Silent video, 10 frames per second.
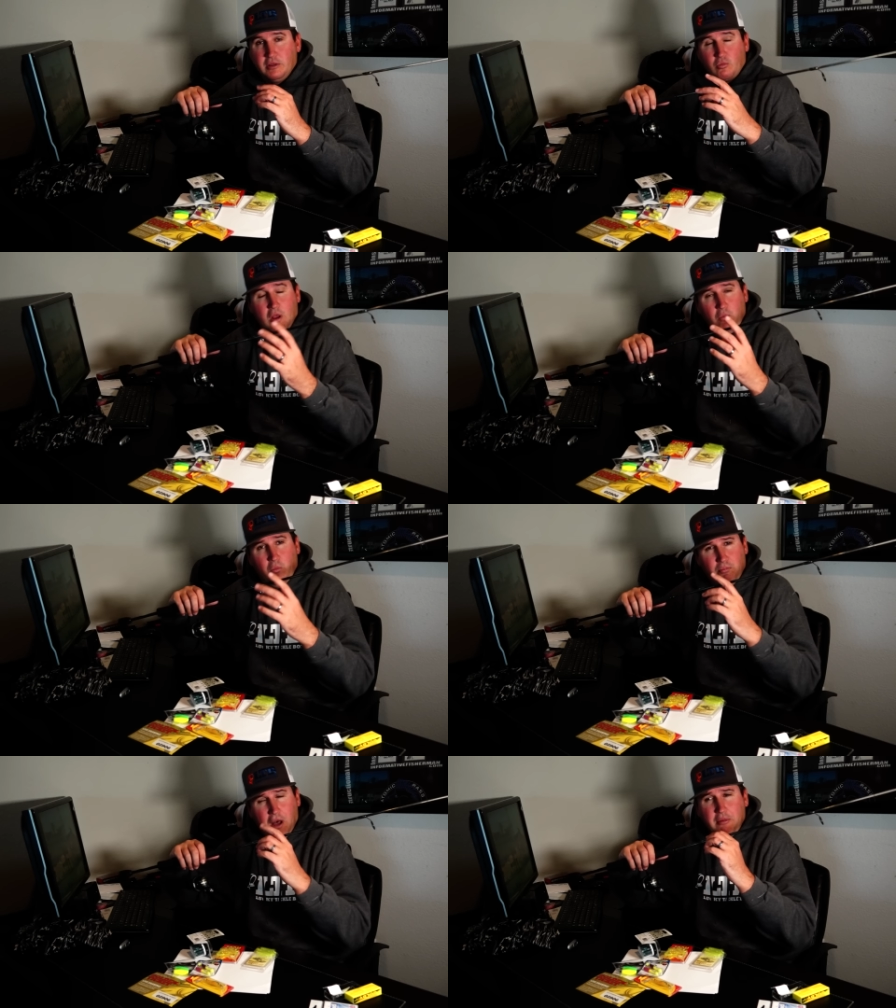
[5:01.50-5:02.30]
the
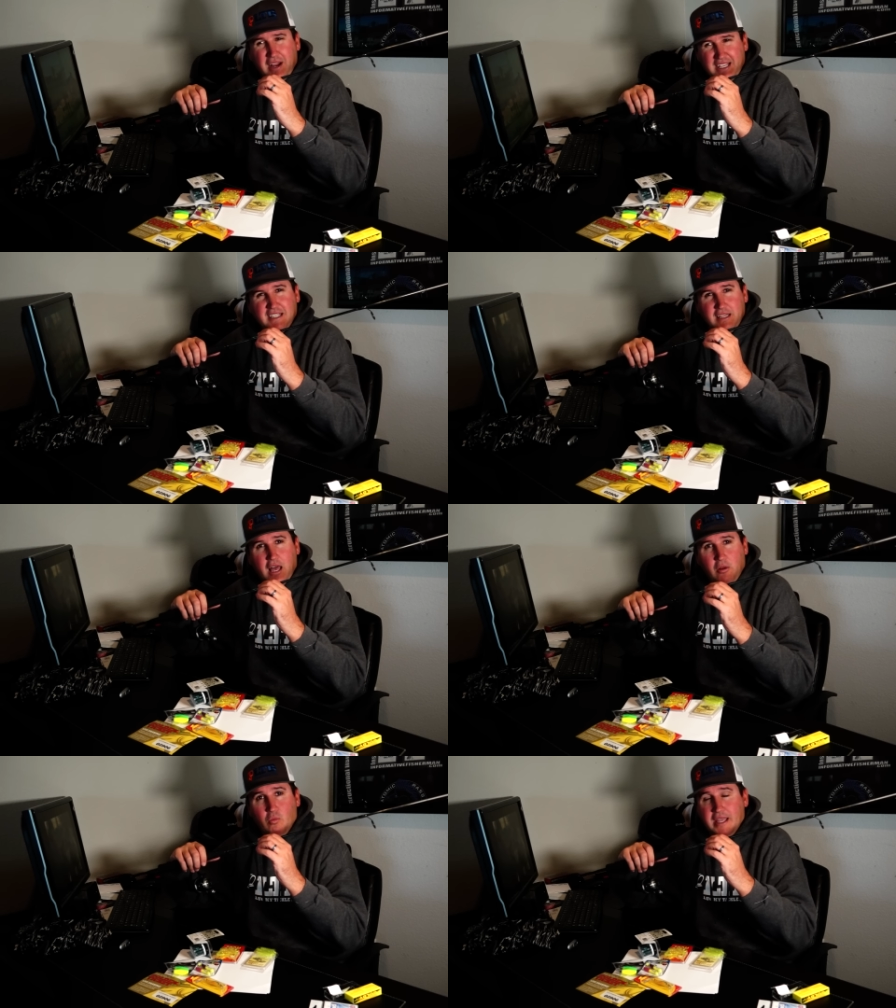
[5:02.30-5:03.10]
bobber has a
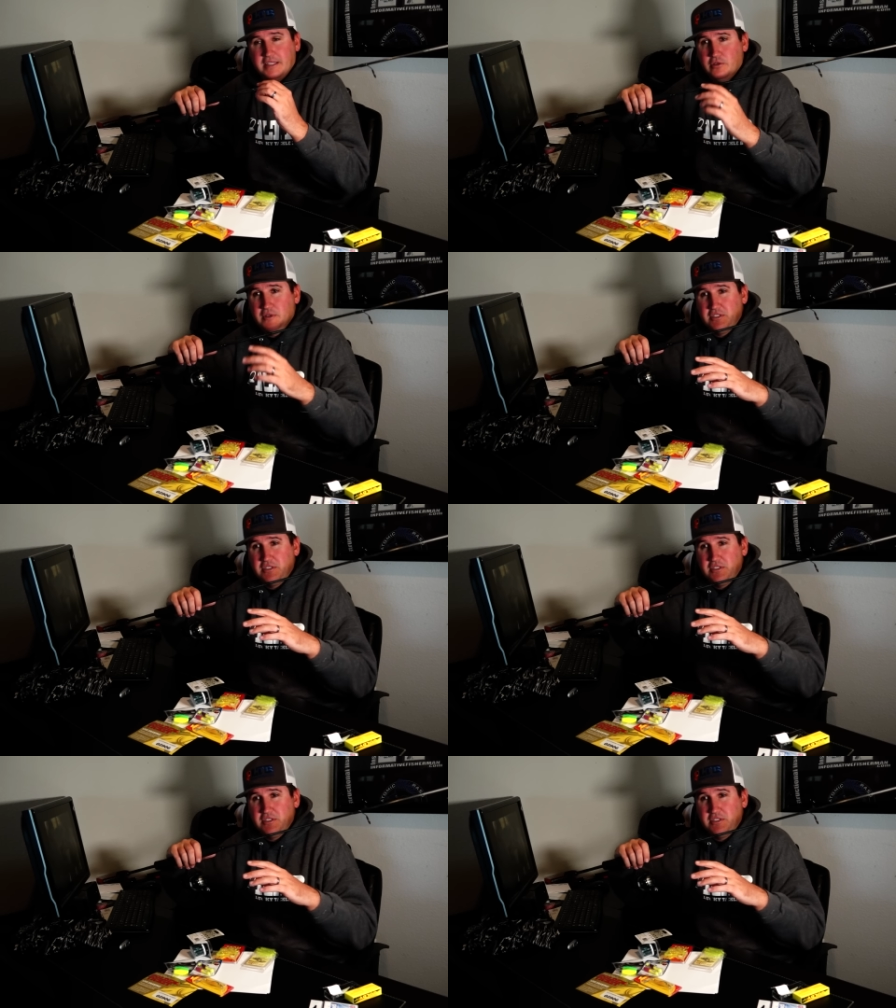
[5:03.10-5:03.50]
lot of weight to it,